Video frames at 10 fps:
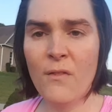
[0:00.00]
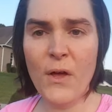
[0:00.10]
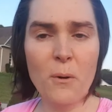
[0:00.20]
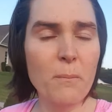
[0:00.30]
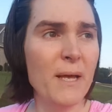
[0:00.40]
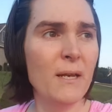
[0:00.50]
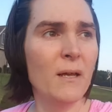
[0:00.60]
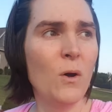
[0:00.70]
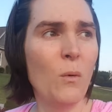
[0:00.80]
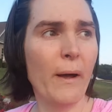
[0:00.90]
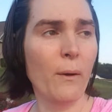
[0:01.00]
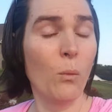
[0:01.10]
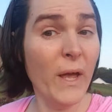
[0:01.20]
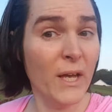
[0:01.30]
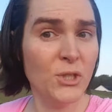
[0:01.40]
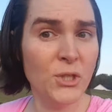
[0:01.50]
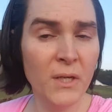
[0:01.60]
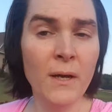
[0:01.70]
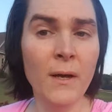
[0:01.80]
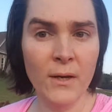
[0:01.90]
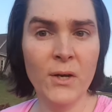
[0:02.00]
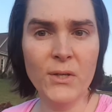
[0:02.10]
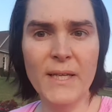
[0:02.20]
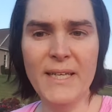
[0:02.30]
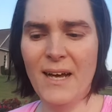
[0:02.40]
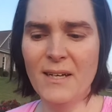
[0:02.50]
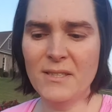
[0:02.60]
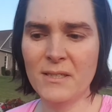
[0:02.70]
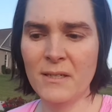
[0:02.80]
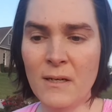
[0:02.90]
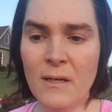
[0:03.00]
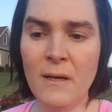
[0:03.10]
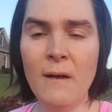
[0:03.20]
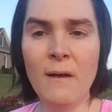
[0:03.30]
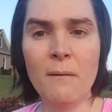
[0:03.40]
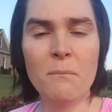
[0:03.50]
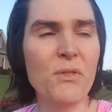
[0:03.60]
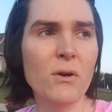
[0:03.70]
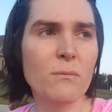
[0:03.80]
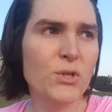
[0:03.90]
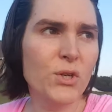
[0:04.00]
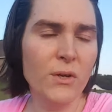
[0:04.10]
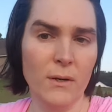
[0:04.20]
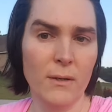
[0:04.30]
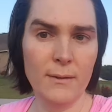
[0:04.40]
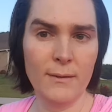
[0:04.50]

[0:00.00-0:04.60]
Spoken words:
There are men who I wish could lead us, but they're obscure.